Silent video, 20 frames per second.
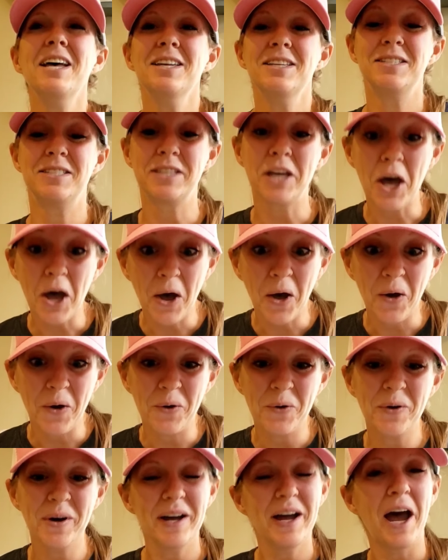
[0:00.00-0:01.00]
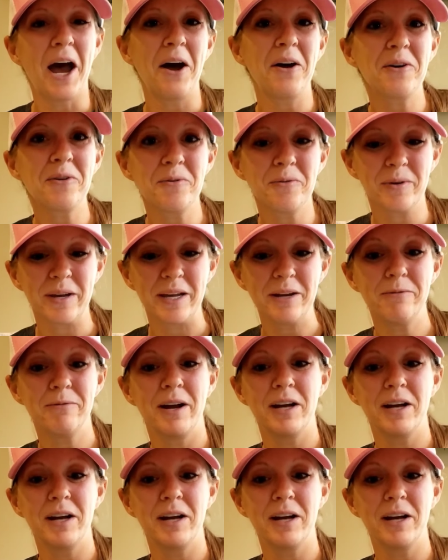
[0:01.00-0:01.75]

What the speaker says: So how do we